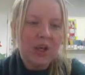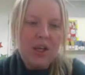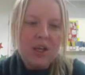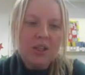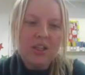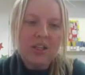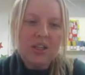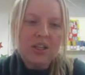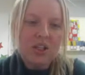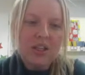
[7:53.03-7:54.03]
So
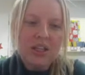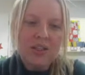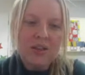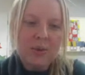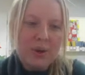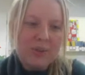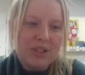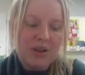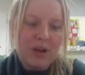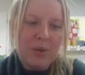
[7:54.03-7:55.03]
there's a sheet on the
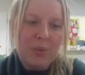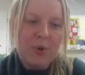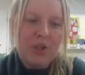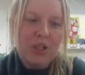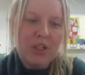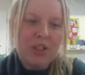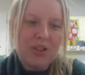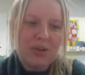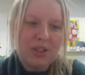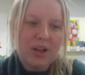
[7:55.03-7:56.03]
website, and what you need to do
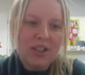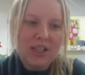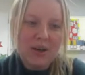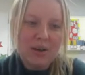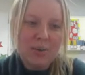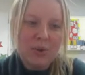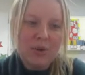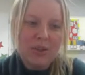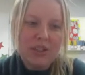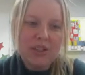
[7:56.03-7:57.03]
is cut out the
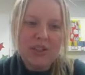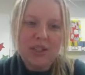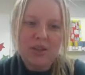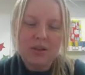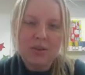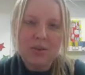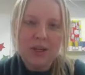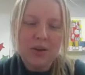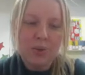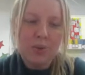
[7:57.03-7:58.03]
moons and stick them
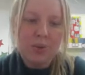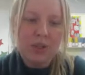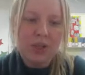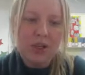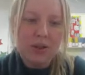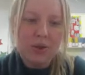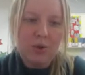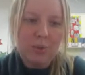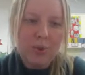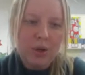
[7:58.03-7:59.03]
in order in your
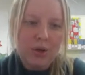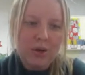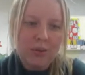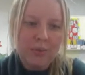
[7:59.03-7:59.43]
book.